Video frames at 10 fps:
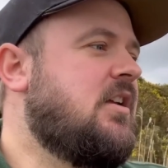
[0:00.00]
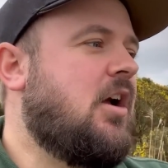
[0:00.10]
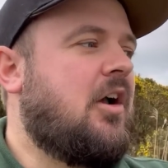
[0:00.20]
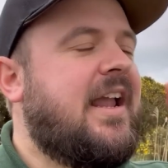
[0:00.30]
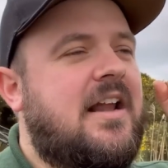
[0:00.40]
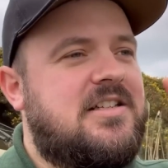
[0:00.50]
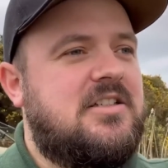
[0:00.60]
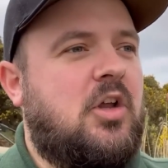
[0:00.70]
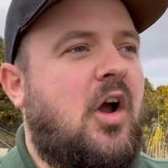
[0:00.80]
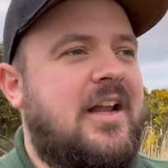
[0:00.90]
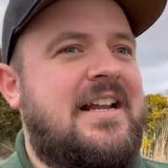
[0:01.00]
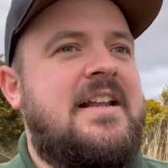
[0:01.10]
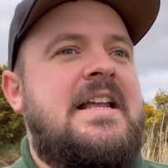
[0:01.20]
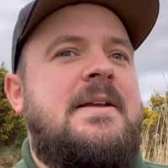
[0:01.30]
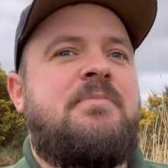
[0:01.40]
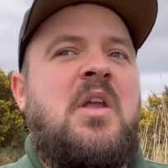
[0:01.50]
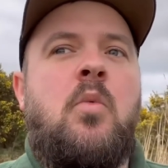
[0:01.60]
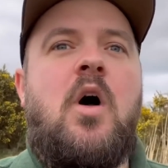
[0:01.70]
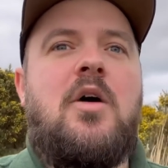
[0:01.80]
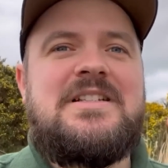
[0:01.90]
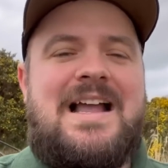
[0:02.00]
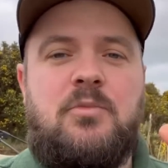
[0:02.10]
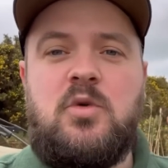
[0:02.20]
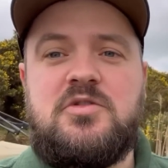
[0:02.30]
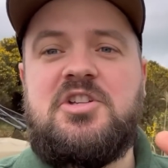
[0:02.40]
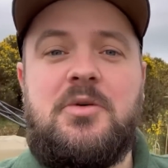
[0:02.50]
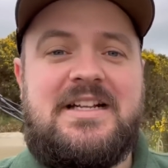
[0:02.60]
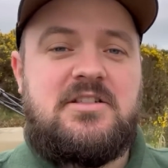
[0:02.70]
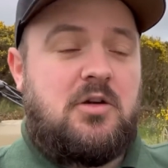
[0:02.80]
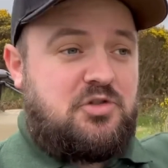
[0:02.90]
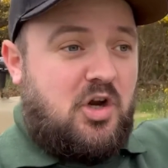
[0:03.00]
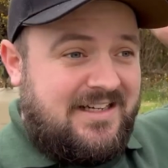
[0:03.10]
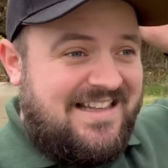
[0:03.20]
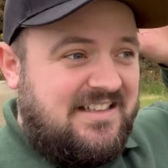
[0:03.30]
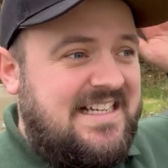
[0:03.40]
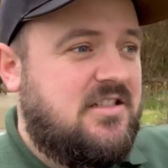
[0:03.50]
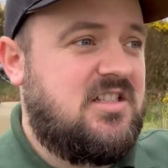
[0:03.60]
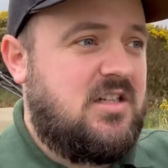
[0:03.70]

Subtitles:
I could get like what I was doing is I was trying to get the distance,